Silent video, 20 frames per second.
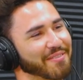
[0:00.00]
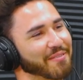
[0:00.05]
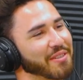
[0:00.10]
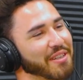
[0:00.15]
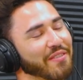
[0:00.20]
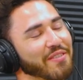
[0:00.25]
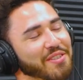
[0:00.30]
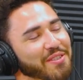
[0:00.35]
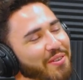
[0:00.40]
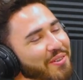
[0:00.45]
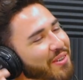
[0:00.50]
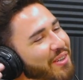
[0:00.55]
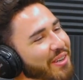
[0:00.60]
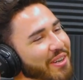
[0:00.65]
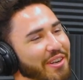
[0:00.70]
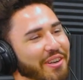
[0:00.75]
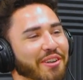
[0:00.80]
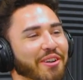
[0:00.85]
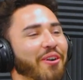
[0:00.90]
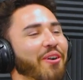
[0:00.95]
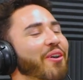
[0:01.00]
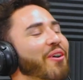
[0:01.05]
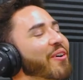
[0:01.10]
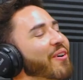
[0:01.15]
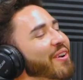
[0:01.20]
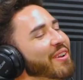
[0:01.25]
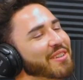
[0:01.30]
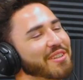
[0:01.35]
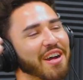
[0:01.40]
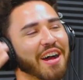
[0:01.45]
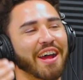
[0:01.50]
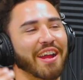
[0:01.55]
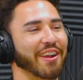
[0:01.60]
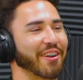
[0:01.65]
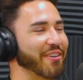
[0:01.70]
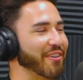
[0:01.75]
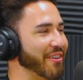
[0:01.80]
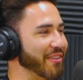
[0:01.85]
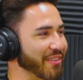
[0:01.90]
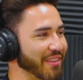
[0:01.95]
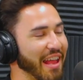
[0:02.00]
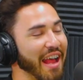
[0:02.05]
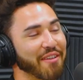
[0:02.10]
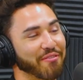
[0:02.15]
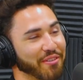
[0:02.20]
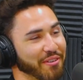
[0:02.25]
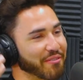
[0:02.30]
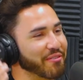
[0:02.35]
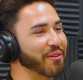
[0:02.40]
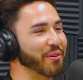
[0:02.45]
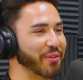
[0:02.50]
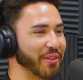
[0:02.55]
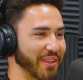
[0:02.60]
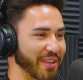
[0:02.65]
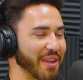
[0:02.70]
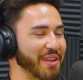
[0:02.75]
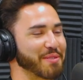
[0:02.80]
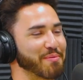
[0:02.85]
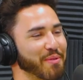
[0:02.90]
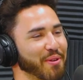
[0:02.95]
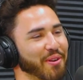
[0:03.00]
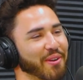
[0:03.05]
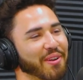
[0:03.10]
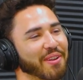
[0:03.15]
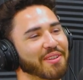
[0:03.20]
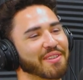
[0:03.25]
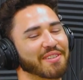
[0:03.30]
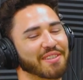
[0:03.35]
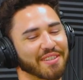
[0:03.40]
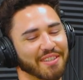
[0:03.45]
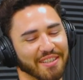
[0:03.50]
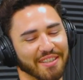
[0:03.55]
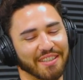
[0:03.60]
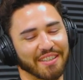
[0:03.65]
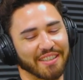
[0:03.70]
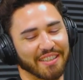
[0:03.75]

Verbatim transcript: whatever's going on in her entire life unfolding experience.